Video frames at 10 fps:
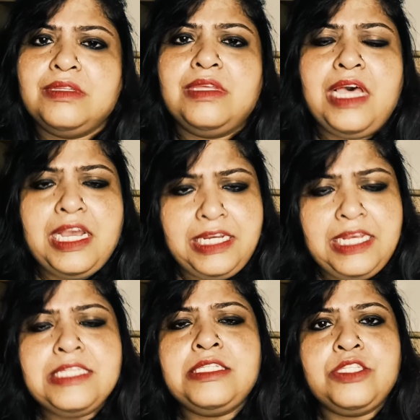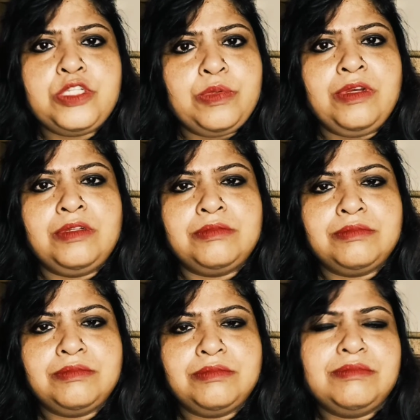Agni listens to her,
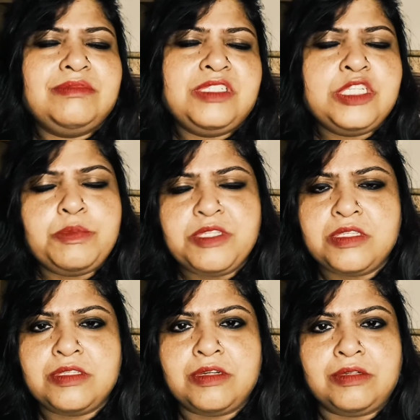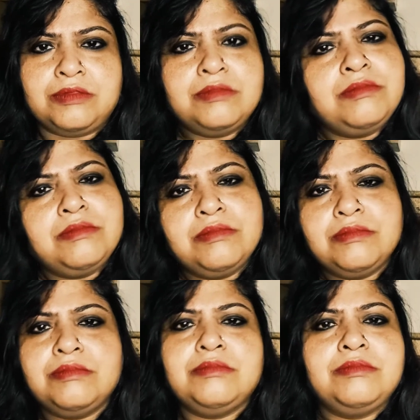dismisses her,
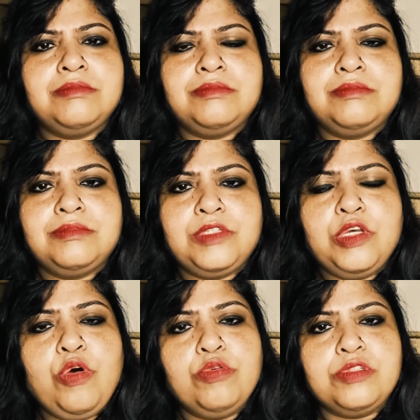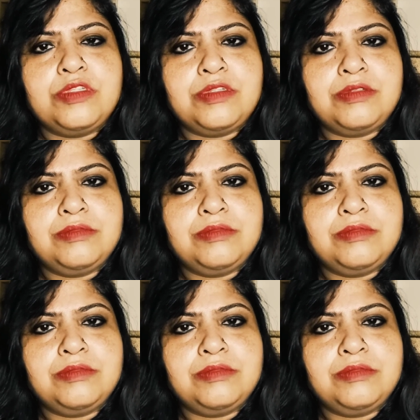goes,